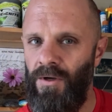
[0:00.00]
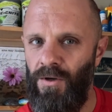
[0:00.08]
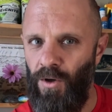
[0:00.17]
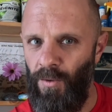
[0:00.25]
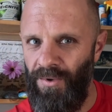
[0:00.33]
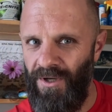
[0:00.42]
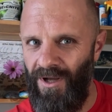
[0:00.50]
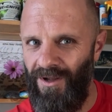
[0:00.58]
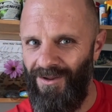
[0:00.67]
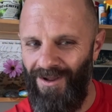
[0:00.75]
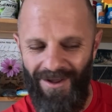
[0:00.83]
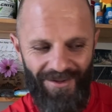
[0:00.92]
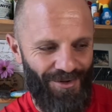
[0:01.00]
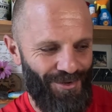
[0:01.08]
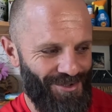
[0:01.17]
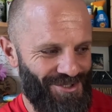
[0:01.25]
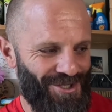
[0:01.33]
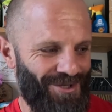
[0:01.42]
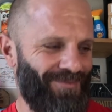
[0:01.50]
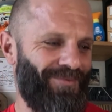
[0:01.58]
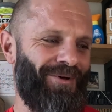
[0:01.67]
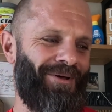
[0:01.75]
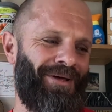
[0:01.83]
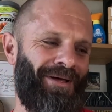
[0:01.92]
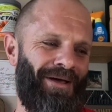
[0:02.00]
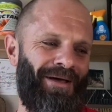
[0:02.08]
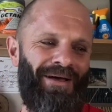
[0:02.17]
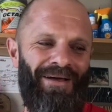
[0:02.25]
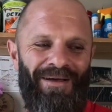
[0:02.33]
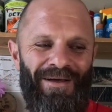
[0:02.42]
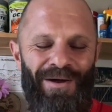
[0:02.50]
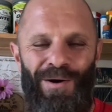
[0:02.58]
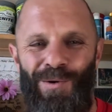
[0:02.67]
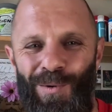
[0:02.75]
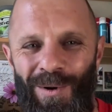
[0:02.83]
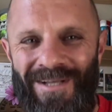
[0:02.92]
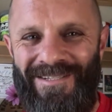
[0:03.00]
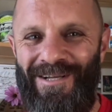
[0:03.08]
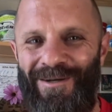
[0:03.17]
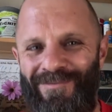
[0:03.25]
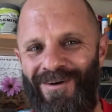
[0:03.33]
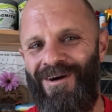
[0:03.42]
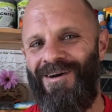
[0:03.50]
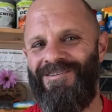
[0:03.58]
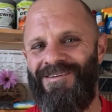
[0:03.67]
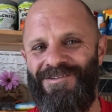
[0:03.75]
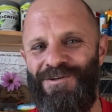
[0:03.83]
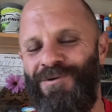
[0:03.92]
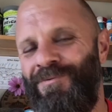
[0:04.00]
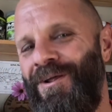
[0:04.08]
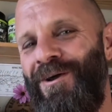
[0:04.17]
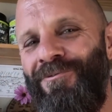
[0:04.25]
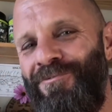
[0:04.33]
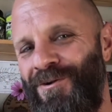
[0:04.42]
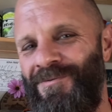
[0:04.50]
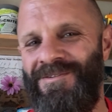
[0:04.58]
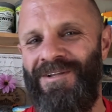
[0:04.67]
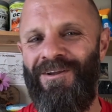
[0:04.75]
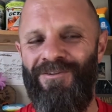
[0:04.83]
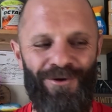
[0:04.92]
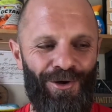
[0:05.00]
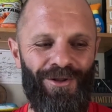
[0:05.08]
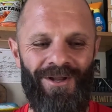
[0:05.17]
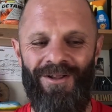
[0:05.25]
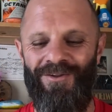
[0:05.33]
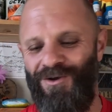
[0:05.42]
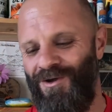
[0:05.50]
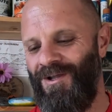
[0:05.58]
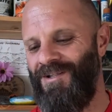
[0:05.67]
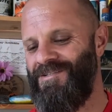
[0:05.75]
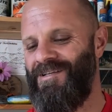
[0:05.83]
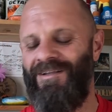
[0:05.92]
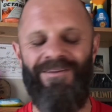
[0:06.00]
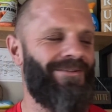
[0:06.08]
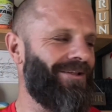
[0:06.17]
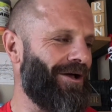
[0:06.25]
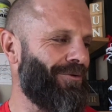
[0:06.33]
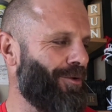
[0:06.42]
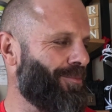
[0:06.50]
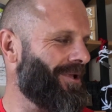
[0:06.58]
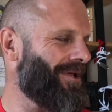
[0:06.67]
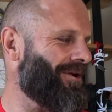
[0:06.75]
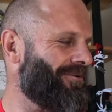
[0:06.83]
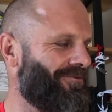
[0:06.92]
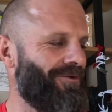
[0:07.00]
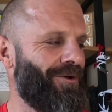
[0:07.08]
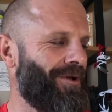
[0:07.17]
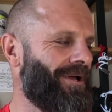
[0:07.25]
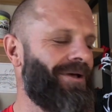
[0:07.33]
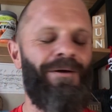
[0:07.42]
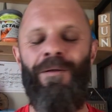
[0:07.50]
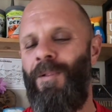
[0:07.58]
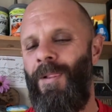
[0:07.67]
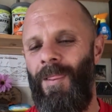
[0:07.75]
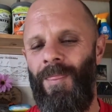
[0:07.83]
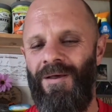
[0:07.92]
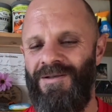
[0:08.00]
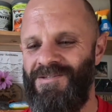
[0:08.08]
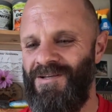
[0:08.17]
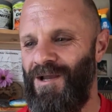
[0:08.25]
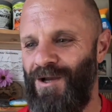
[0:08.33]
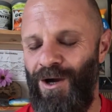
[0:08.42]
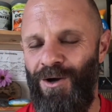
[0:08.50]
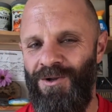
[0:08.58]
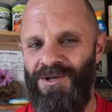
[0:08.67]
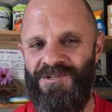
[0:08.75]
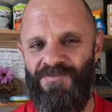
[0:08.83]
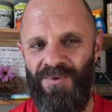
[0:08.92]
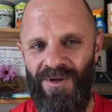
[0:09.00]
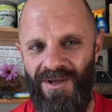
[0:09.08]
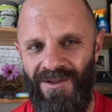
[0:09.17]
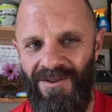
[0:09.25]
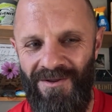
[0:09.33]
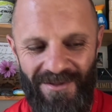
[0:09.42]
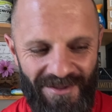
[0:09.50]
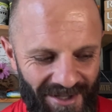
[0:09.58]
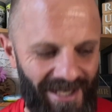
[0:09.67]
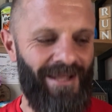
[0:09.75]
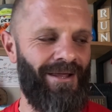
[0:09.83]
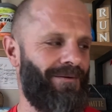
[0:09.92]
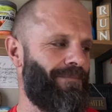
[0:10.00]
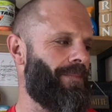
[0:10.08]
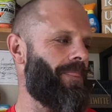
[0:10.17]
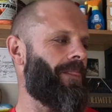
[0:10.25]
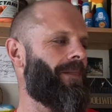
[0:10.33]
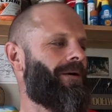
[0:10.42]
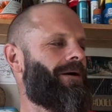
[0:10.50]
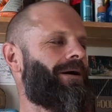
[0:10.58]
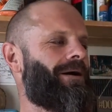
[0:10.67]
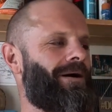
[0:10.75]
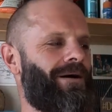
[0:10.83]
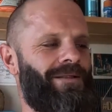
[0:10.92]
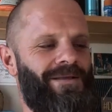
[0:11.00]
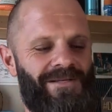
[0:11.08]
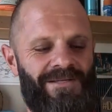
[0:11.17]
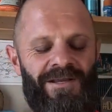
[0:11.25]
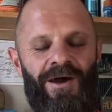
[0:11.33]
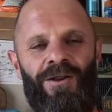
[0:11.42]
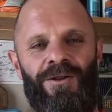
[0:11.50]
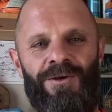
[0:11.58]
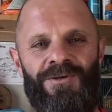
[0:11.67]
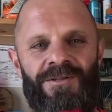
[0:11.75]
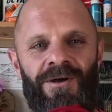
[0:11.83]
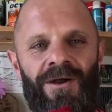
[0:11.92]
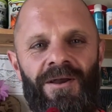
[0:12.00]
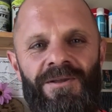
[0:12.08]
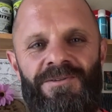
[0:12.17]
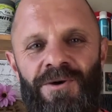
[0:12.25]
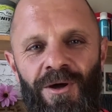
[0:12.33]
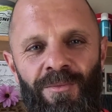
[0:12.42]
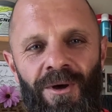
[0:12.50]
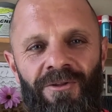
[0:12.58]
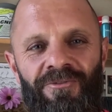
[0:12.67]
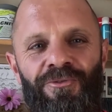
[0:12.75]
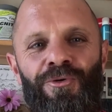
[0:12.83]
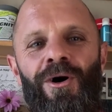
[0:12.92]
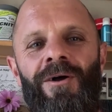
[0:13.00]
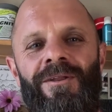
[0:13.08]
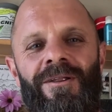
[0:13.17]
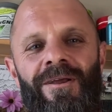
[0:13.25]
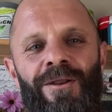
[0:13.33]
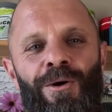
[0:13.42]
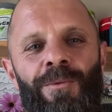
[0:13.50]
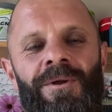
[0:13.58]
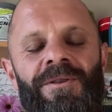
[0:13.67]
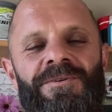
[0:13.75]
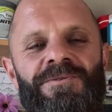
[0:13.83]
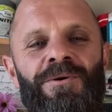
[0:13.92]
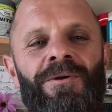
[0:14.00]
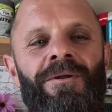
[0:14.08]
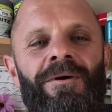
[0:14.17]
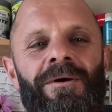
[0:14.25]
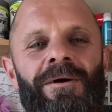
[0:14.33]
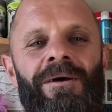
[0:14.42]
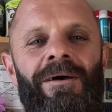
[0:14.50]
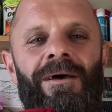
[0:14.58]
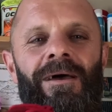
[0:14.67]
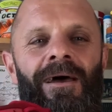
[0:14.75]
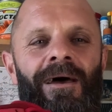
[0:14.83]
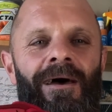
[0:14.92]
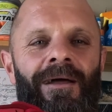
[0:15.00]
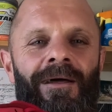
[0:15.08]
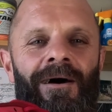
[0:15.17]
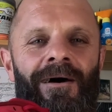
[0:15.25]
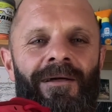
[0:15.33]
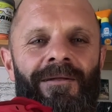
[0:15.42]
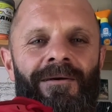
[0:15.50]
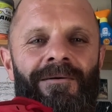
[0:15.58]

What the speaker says: copyright at YouTube. What's up guys, it's Hubert here from Strength to Other Endurance, and today we'll be reviewing the Saucony Speed 3. This is how it looks like. It's got about 400 kilometers on, and